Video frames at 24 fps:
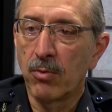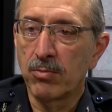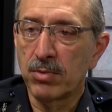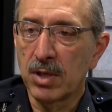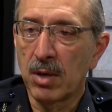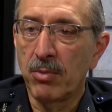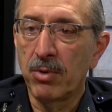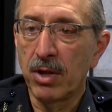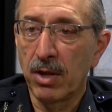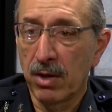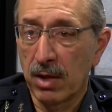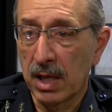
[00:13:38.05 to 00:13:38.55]

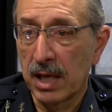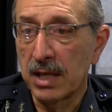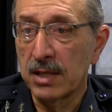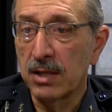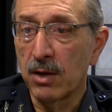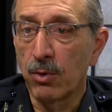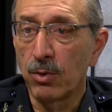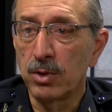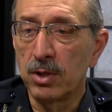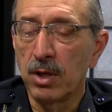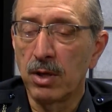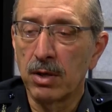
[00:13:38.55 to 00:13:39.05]
Somebody, like I
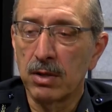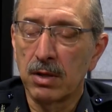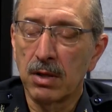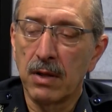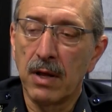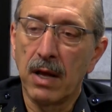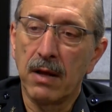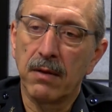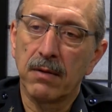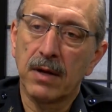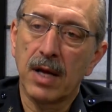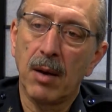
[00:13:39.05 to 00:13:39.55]
told you,
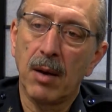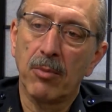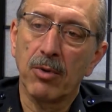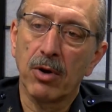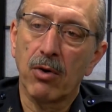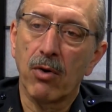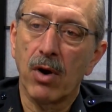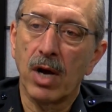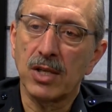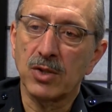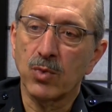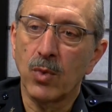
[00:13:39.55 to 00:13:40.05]
that come
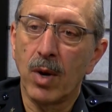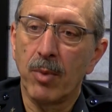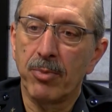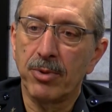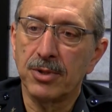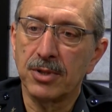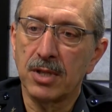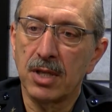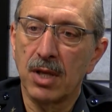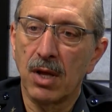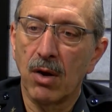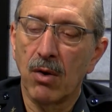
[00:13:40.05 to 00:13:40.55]
across
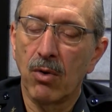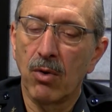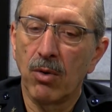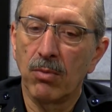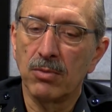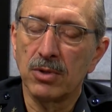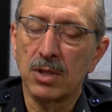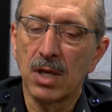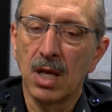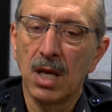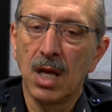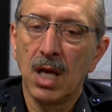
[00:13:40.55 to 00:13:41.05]
weapons in their
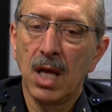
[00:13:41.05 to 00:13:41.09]
homes.